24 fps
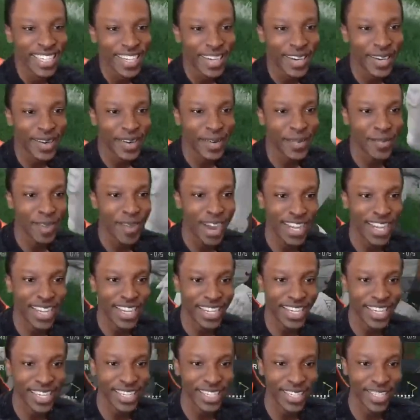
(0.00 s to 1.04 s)
oh my
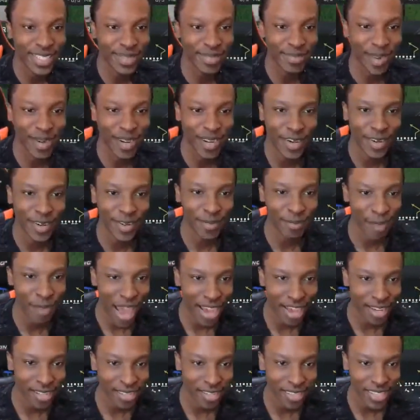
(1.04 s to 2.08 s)
goodness, bro.
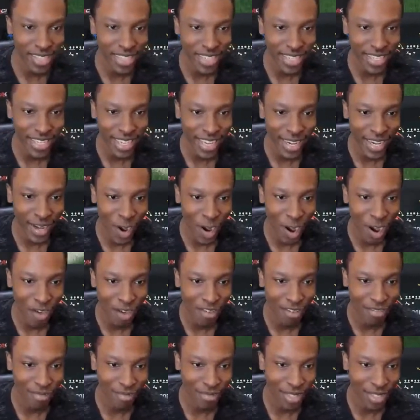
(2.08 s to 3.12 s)
Patrick said, "Get off
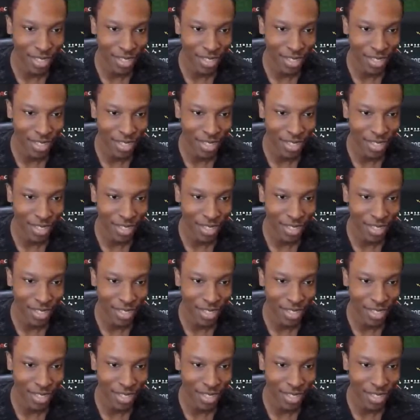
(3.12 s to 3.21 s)
of me."